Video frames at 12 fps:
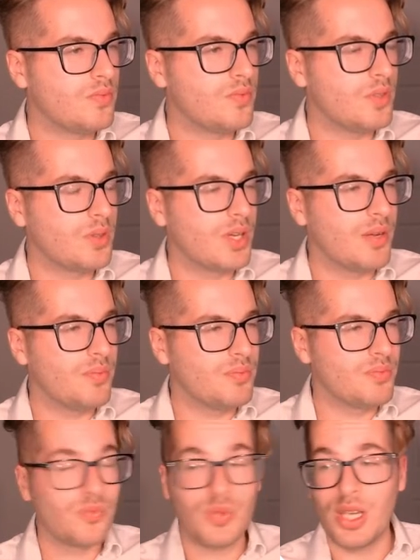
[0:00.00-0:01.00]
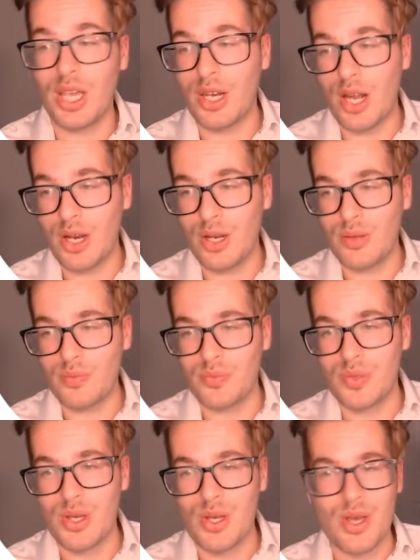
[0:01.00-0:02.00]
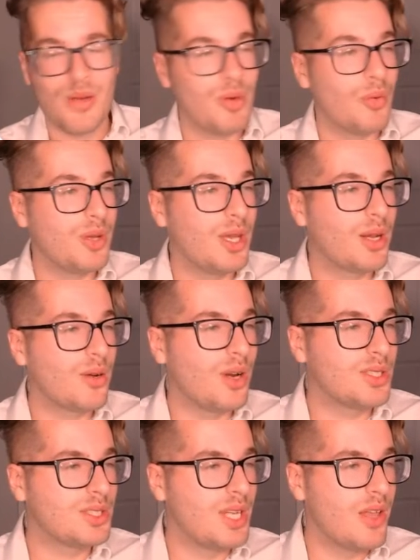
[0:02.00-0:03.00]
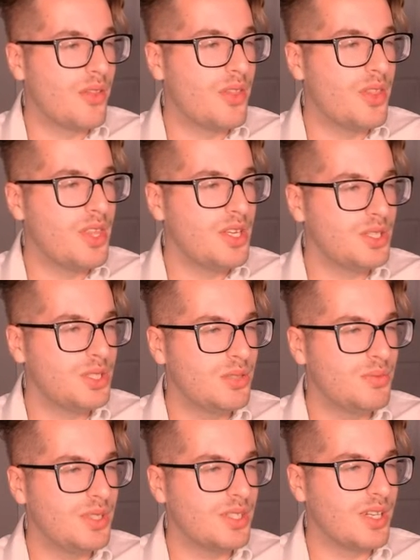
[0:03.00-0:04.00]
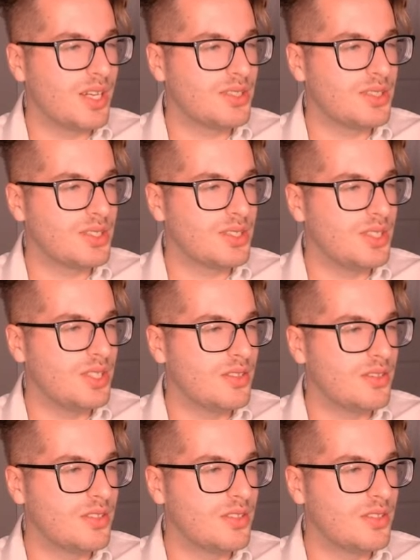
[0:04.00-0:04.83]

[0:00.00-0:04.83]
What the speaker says: Okay, we can't edit it, but we can cross it out. This should be a .16.